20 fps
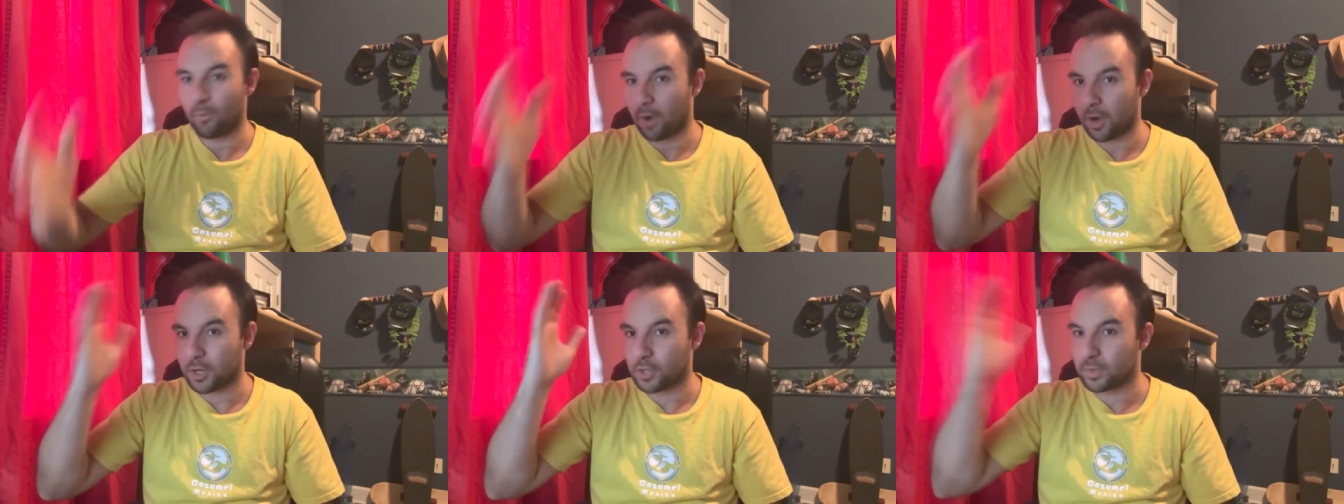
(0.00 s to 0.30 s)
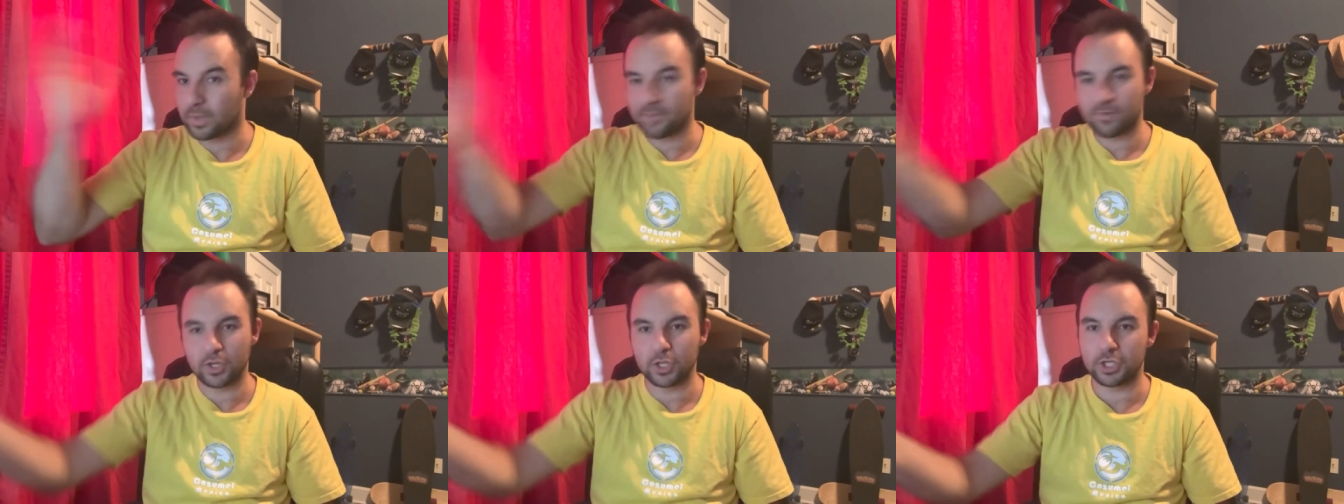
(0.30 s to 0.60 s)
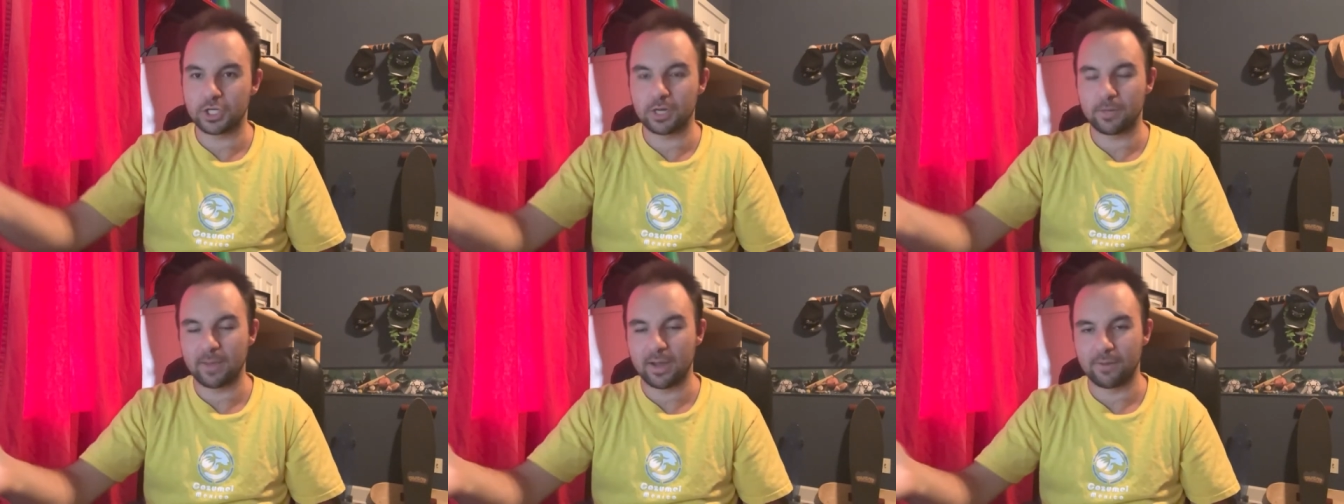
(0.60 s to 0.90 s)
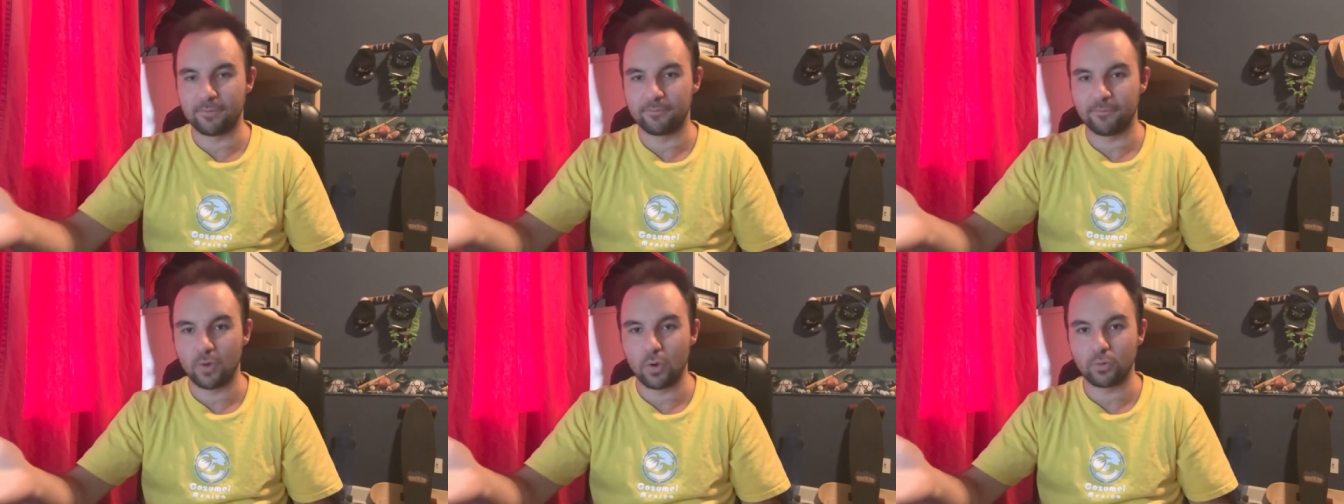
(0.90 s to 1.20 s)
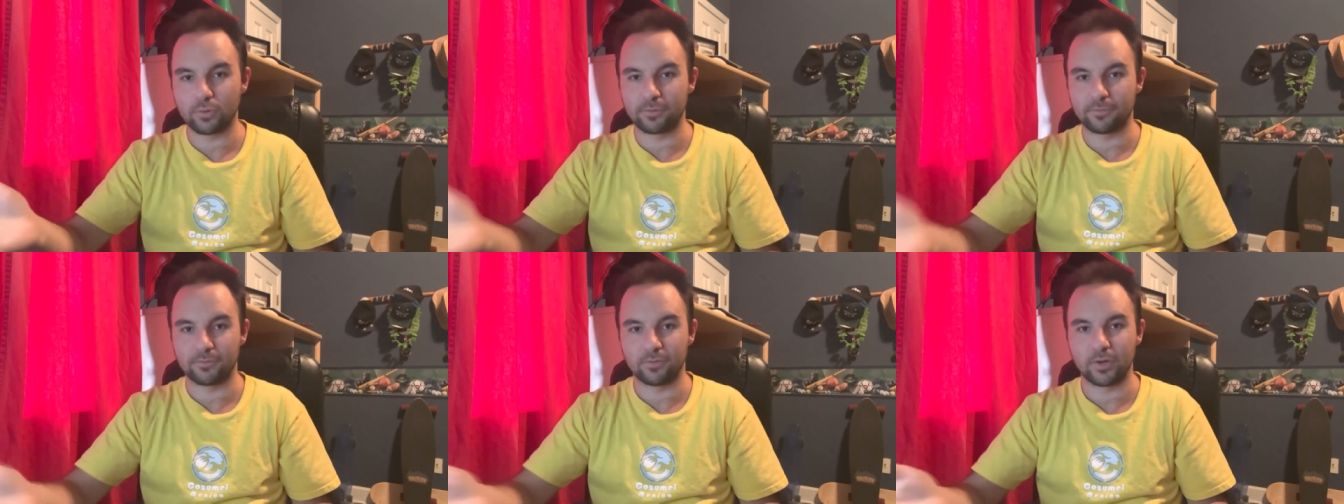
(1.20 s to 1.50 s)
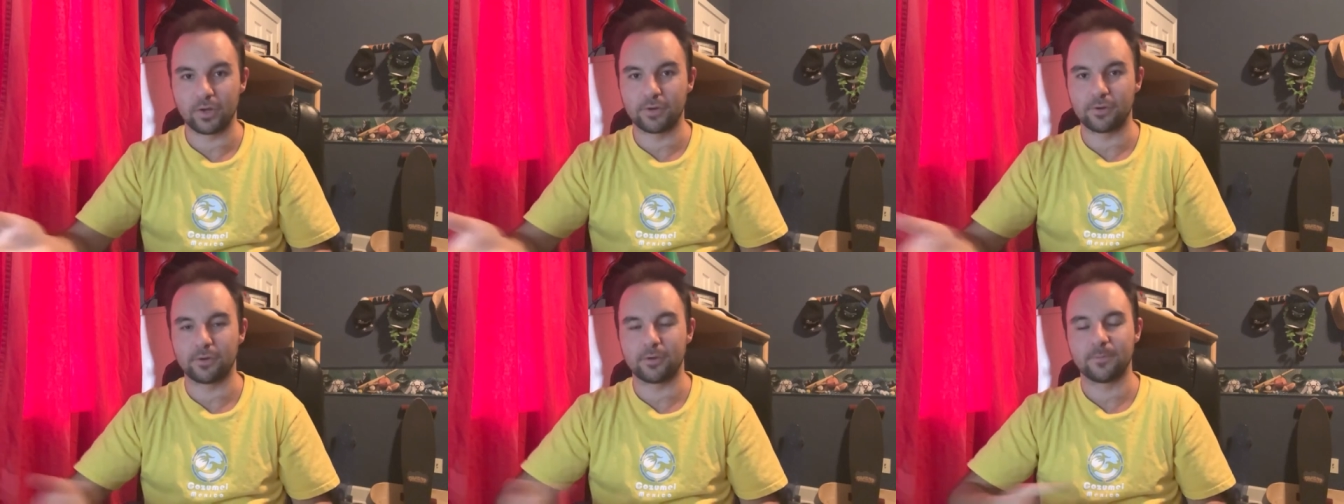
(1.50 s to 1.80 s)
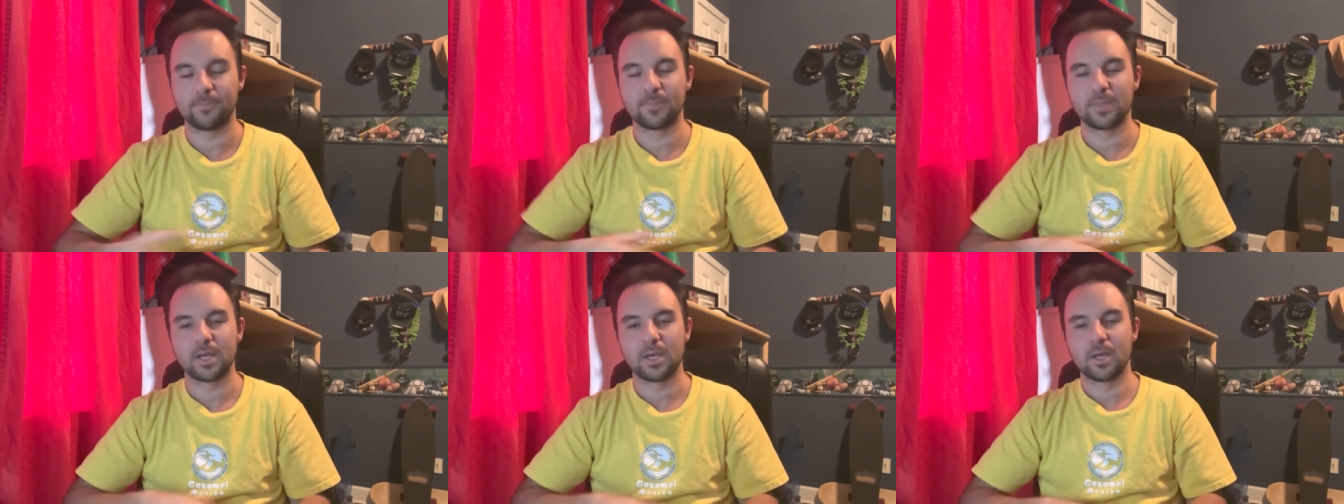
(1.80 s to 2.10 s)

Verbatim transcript: Why are you giving a shit about Invoked or Flunder?